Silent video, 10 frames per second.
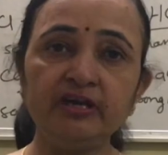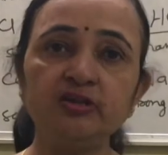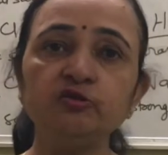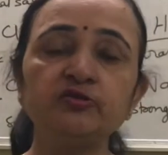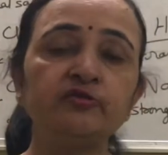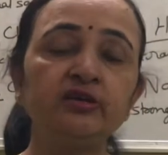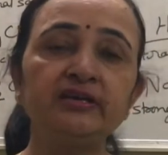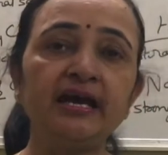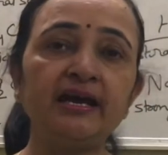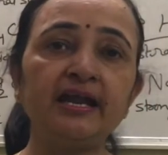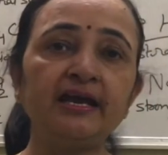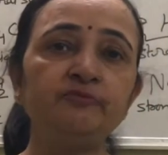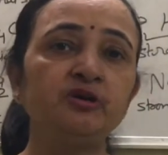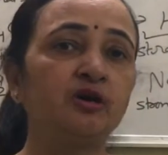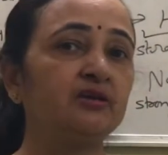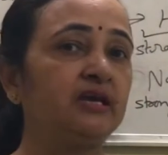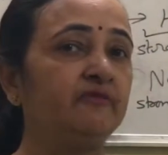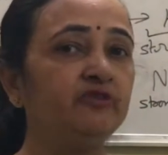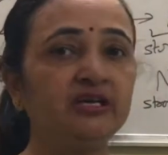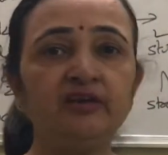useful in our life because
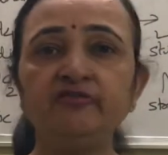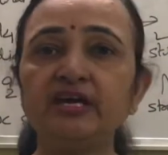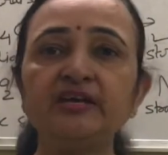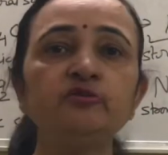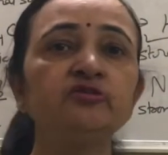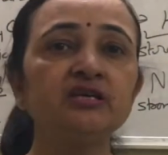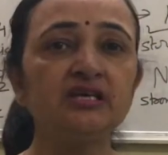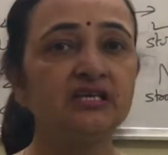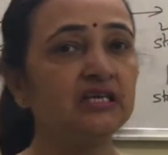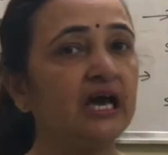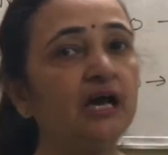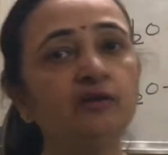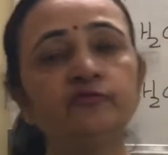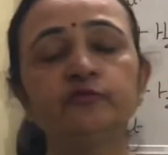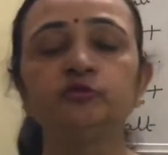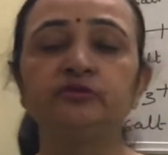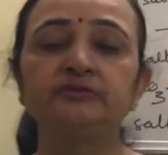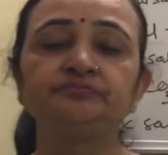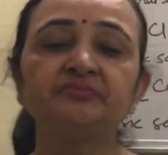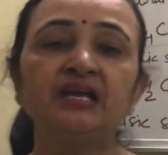every day we are using it in our food.
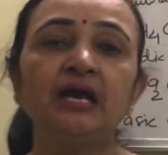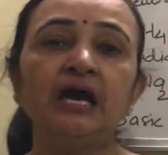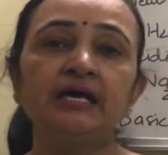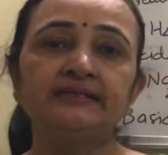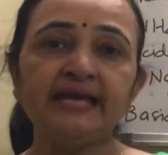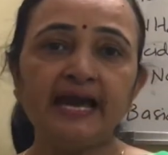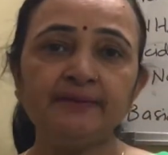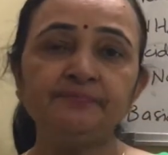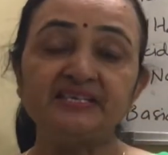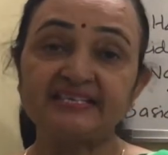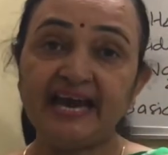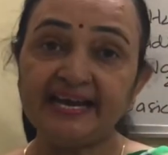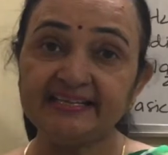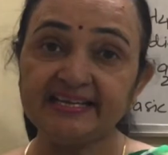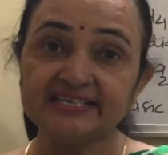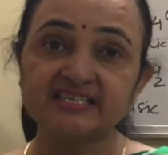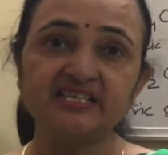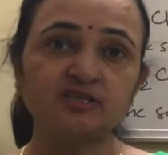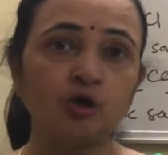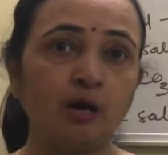Then beside this
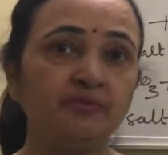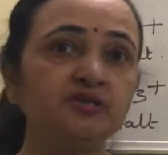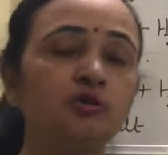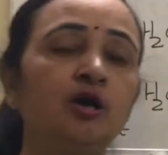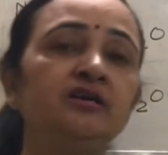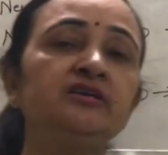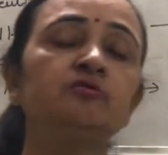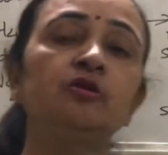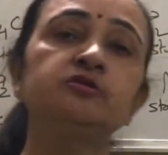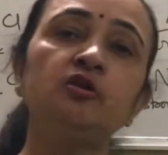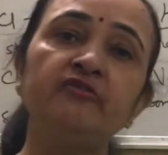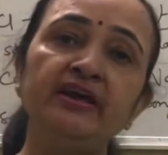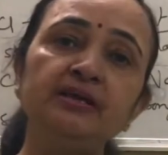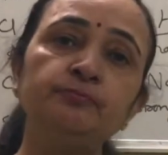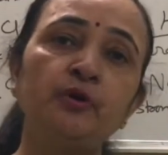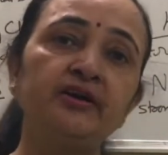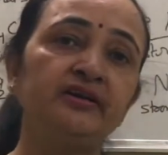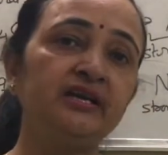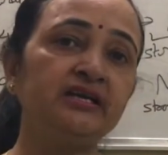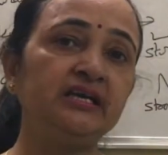common salt is also very
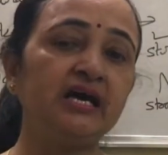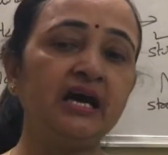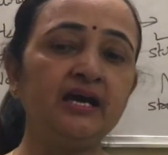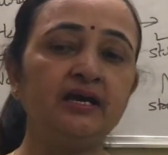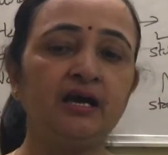important in our